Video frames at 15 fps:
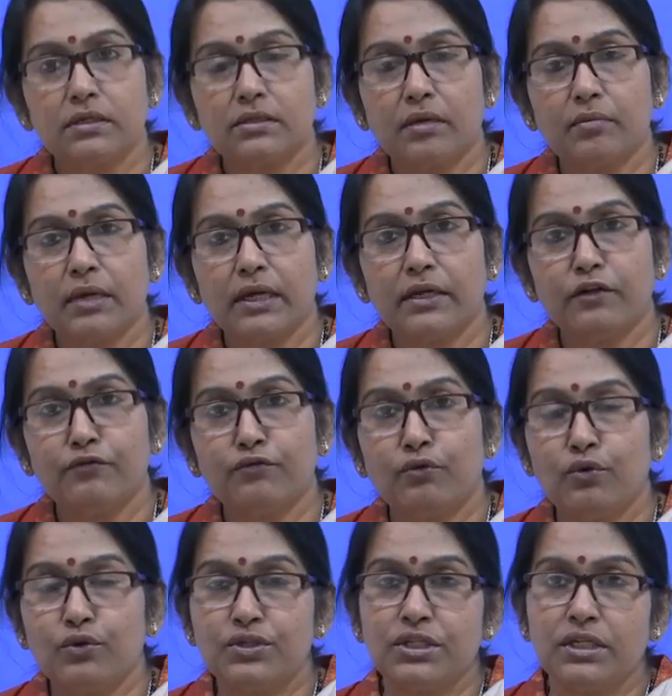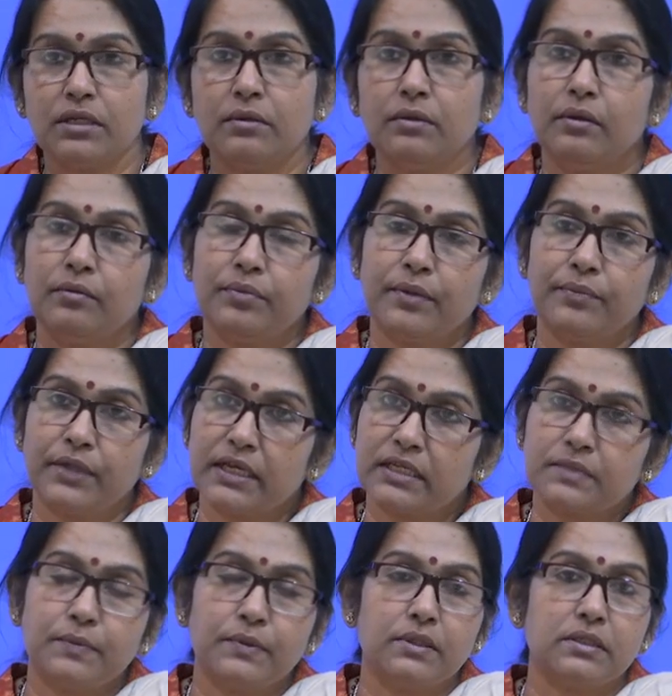some kind of coaching from the
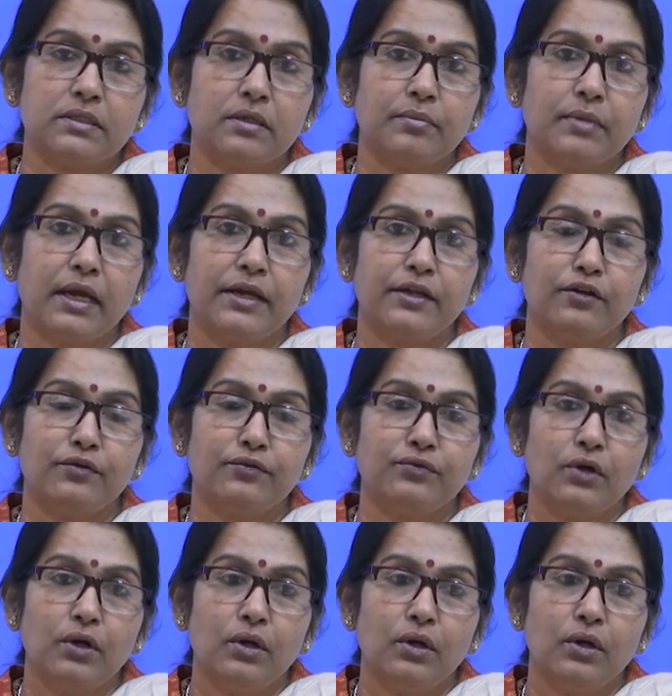experts, some kind of